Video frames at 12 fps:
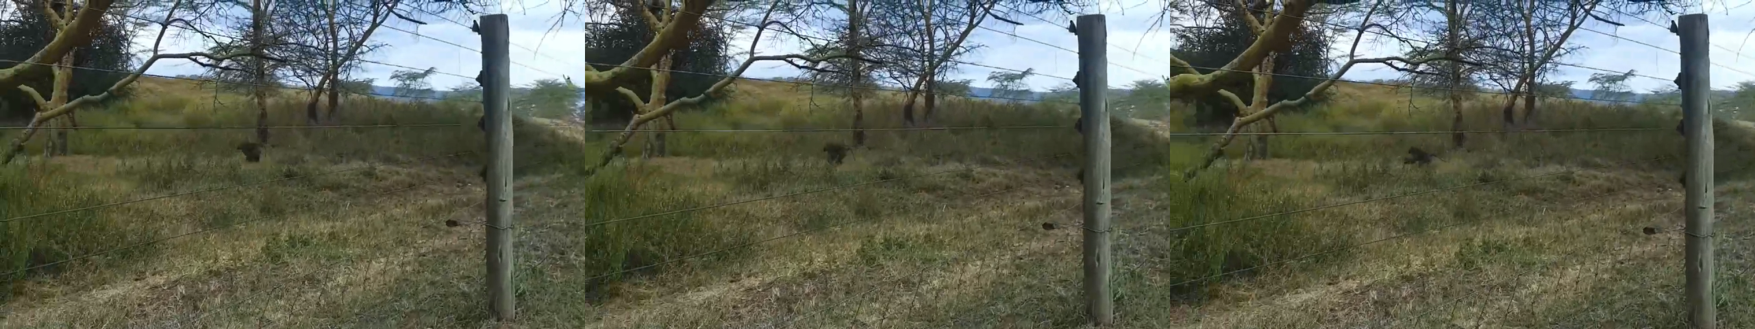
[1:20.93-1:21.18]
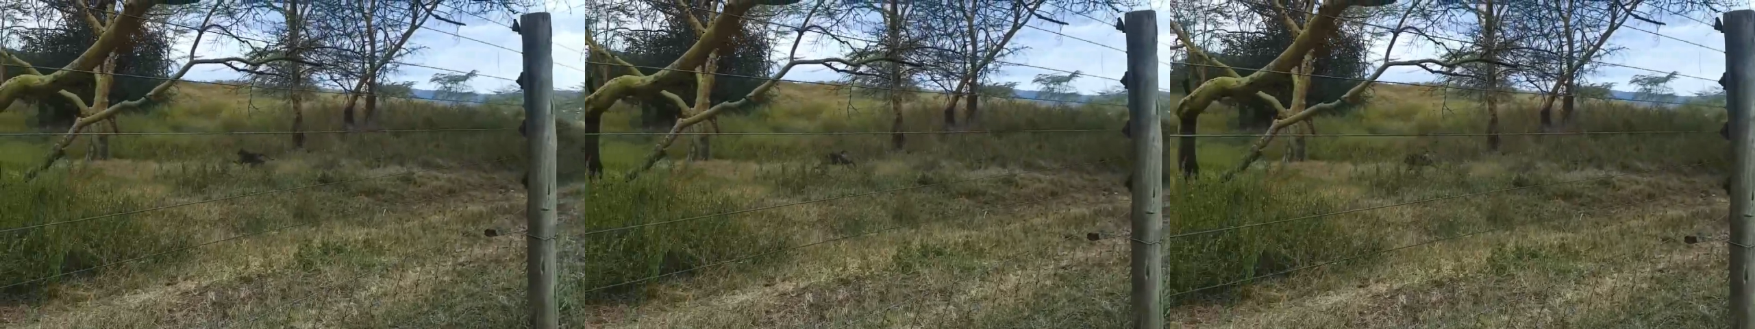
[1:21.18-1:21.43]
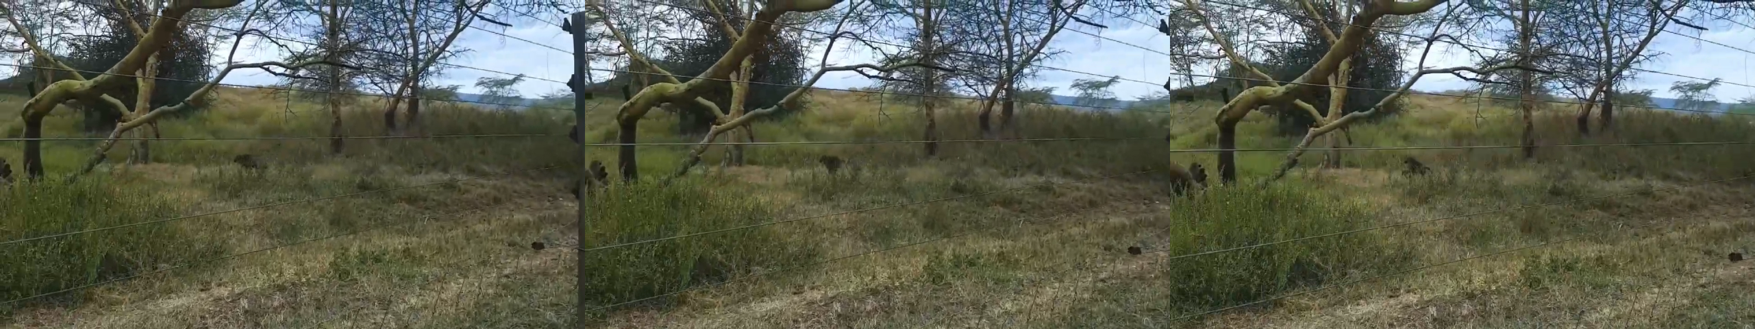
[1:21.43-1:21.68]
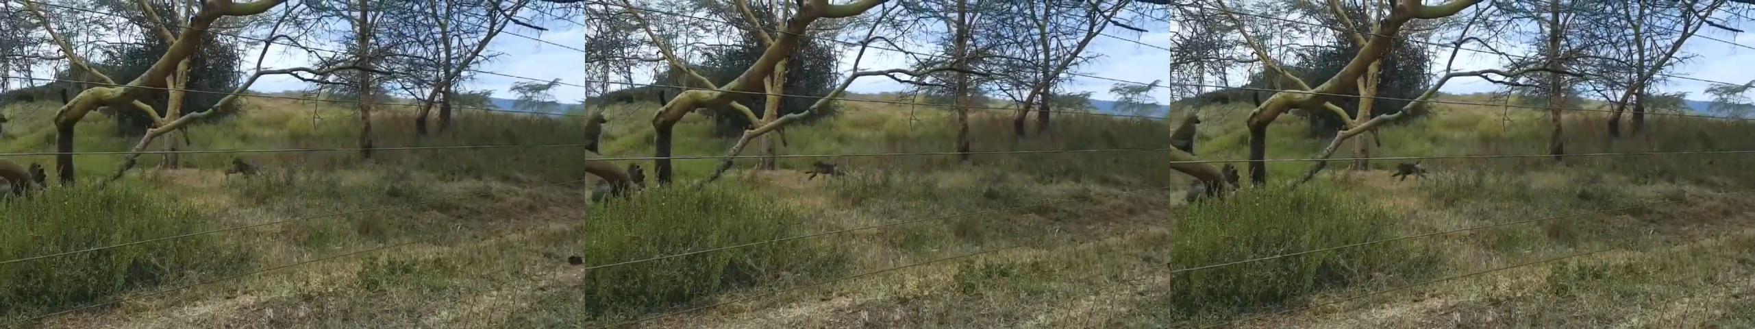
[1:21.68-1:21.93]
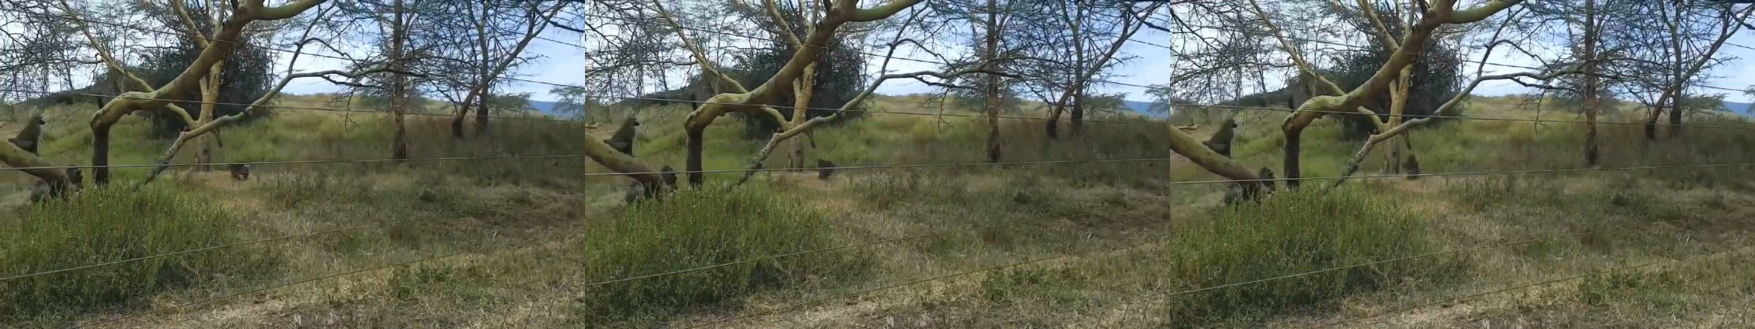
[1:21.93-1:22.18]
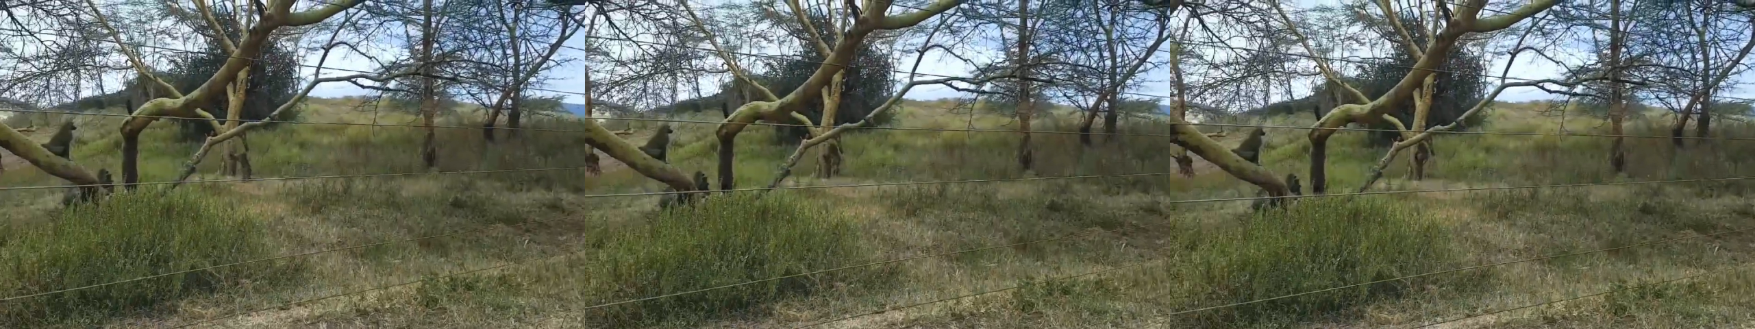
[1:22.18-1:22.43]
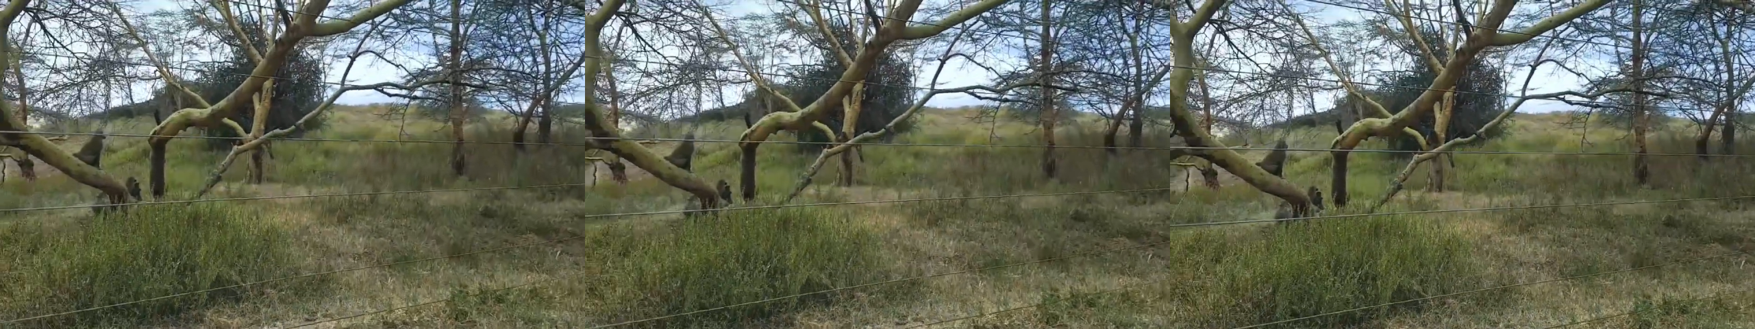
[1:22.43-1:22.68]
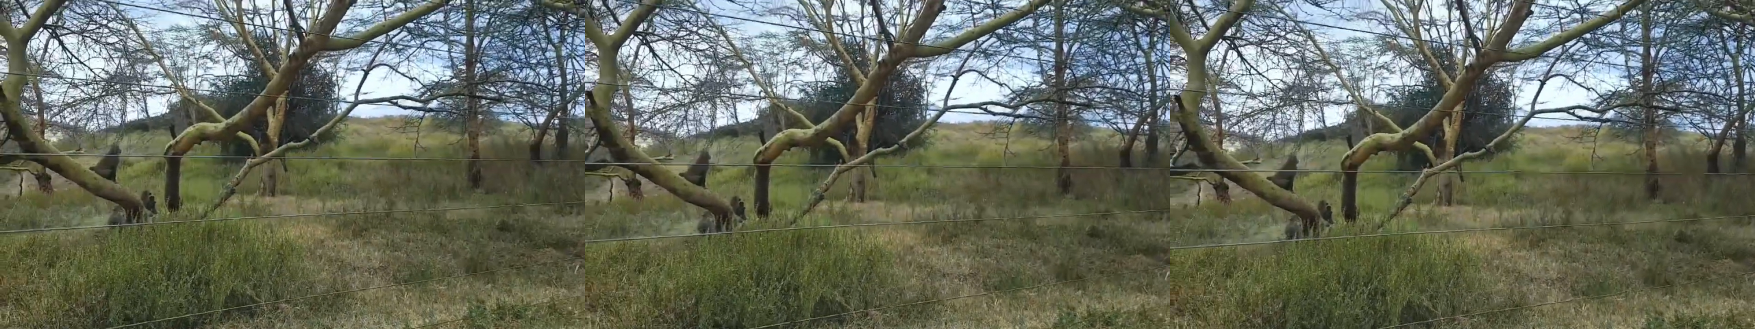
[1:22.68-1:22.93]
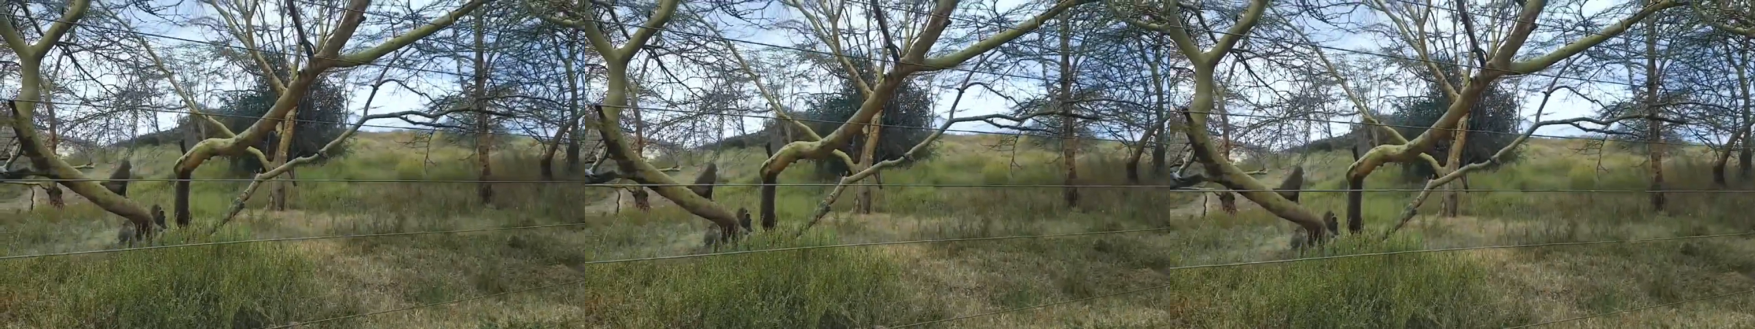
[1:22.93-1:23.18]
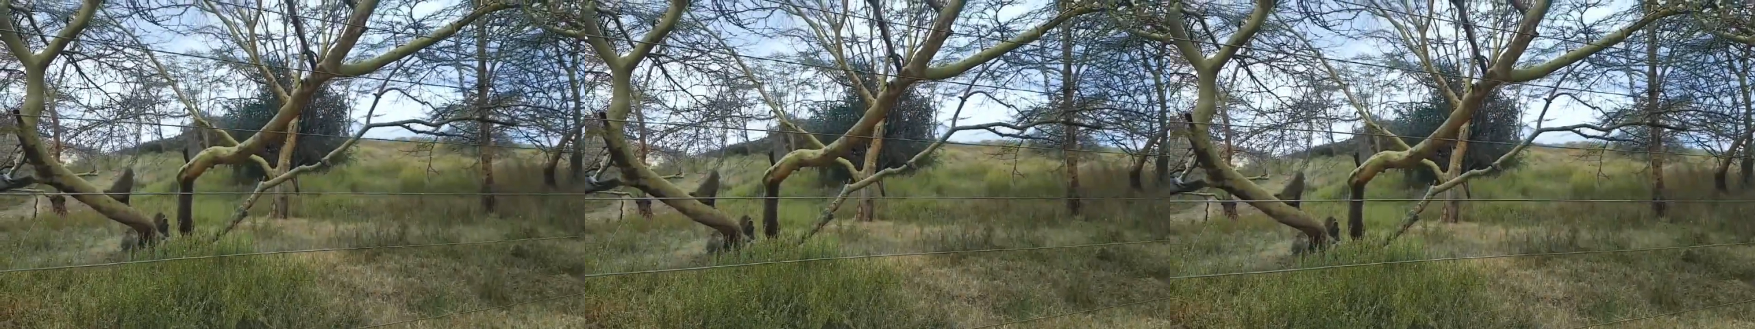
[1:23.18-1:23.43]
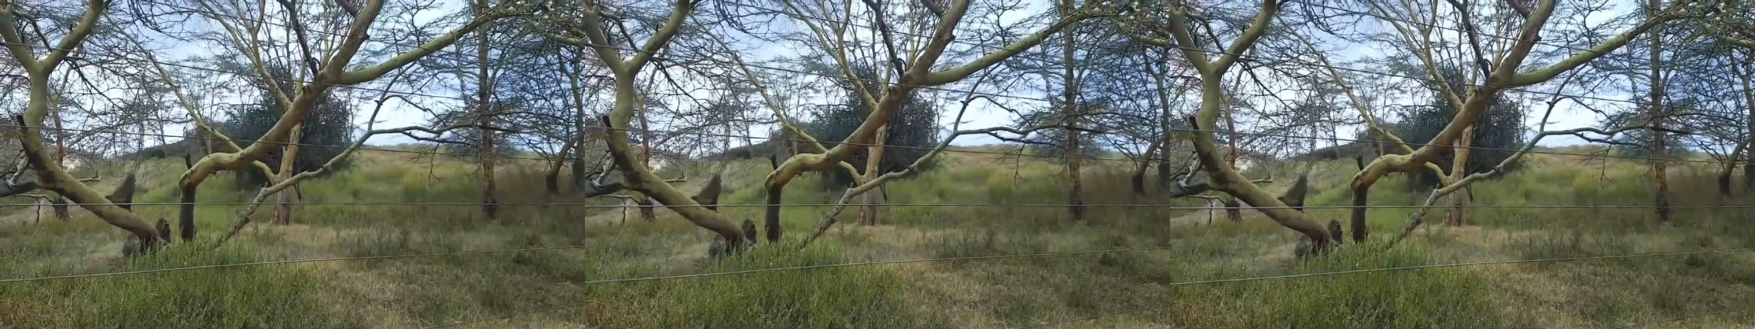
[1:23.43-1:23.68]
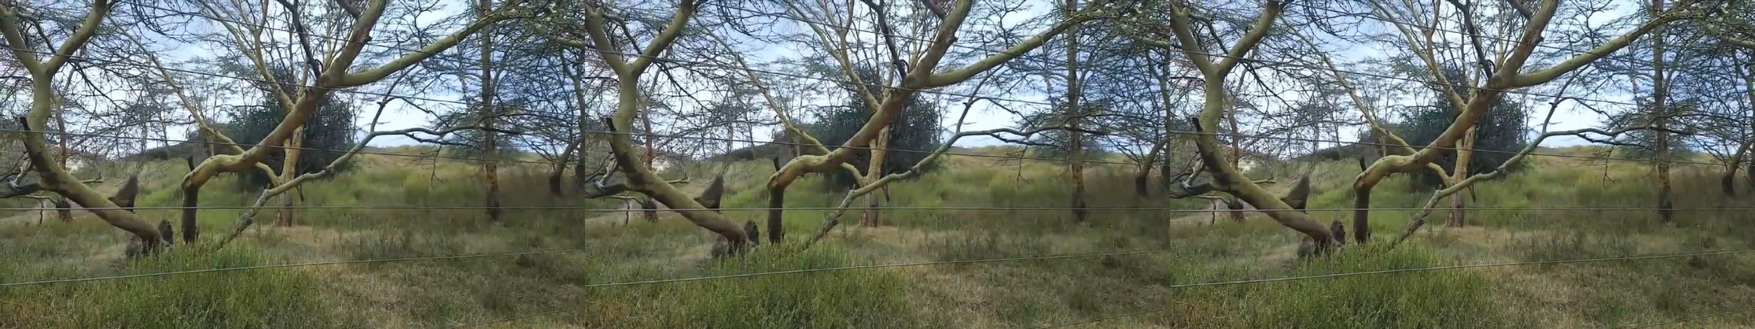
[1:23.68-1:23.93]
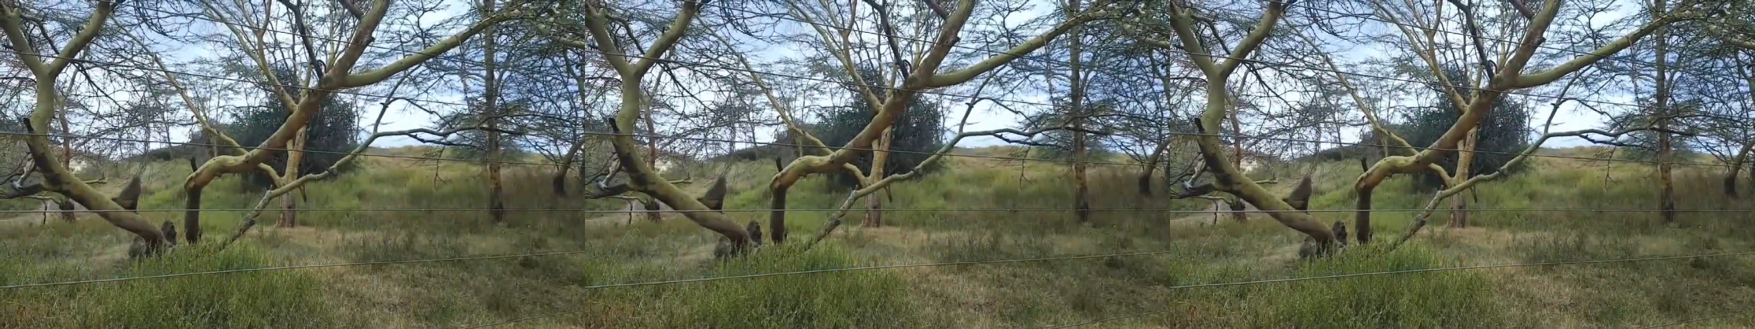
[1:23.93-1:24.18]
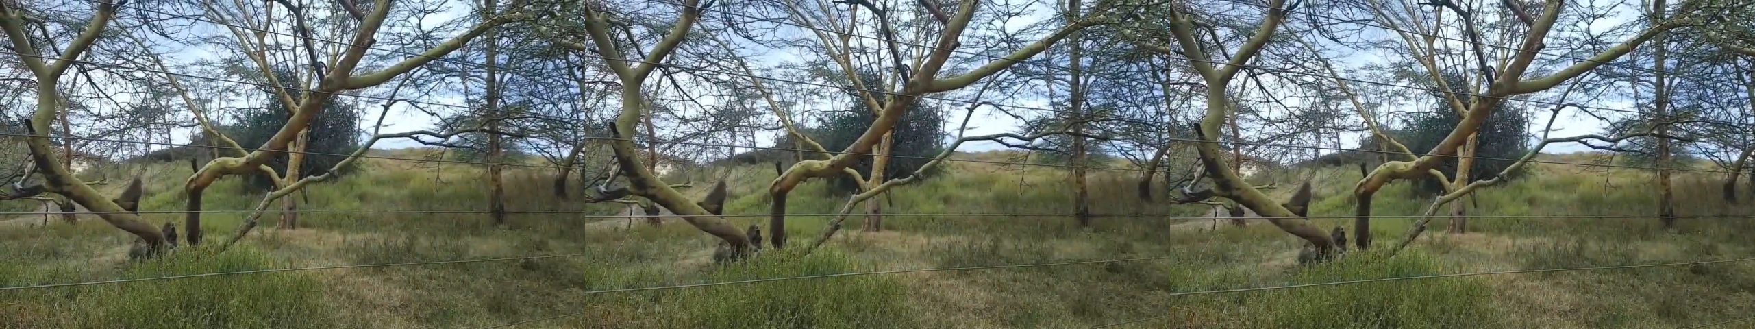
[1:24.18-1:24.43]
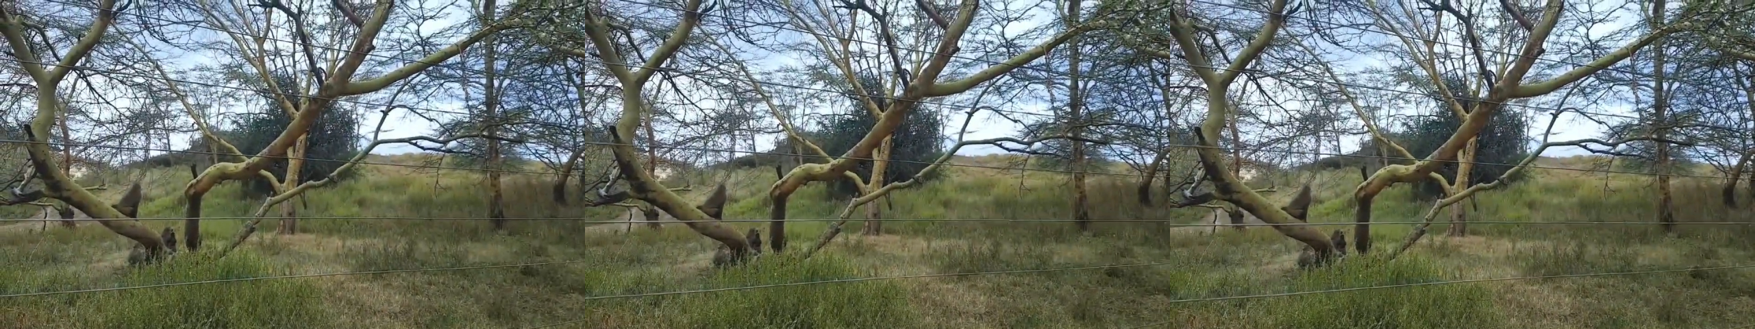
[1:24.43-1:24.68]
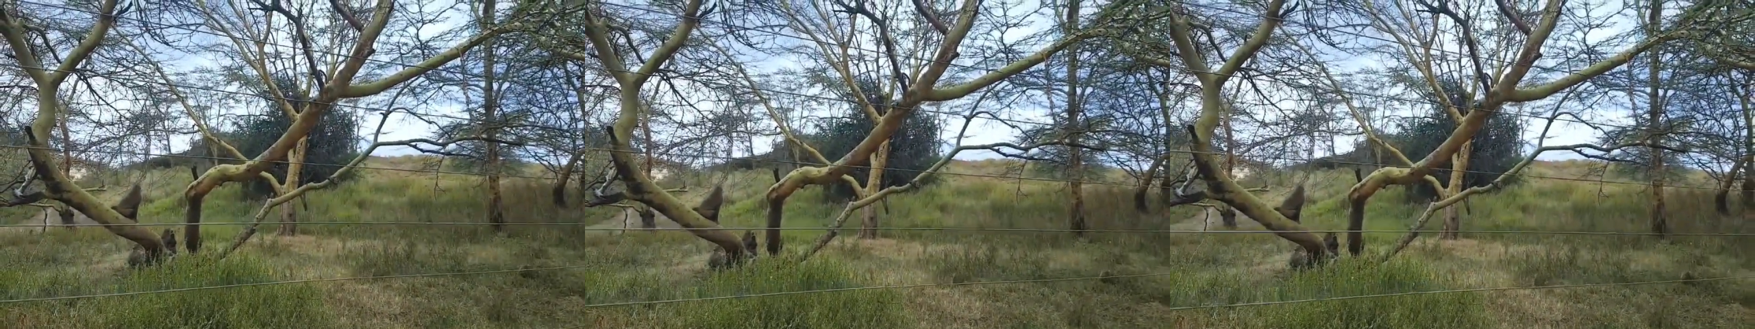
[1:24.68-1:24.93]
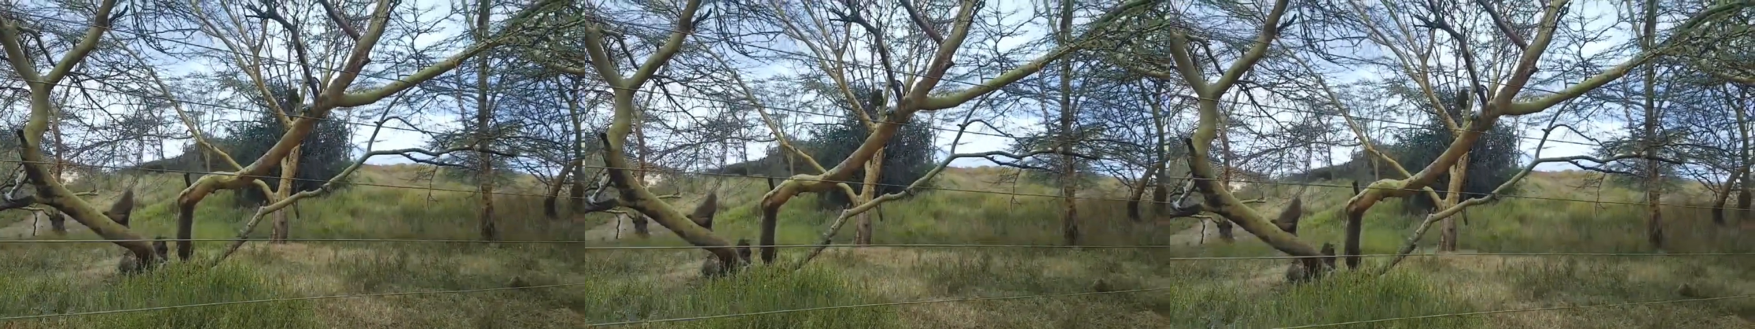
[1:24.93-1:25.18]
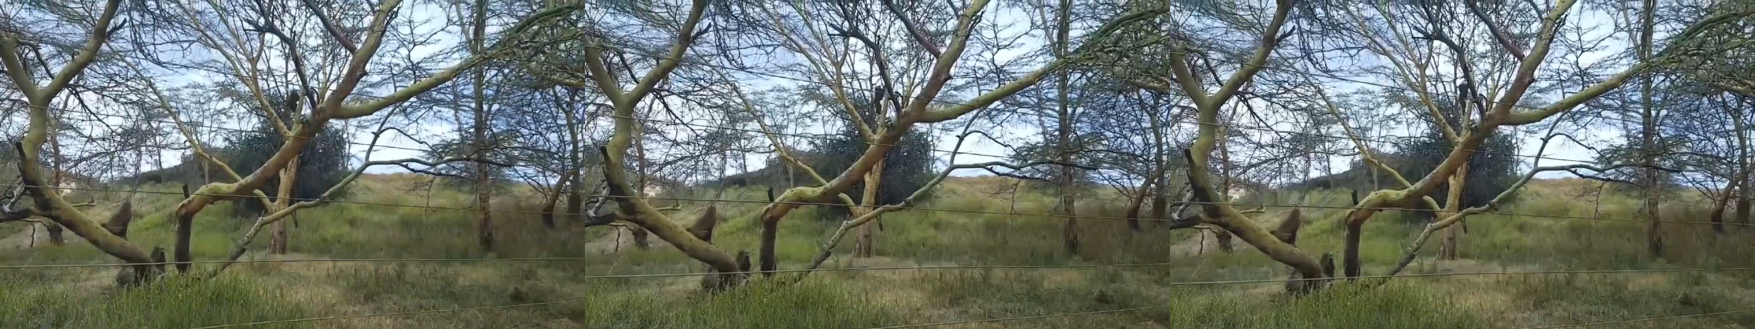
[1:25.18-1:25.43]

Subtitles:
[unreadable: no face in view]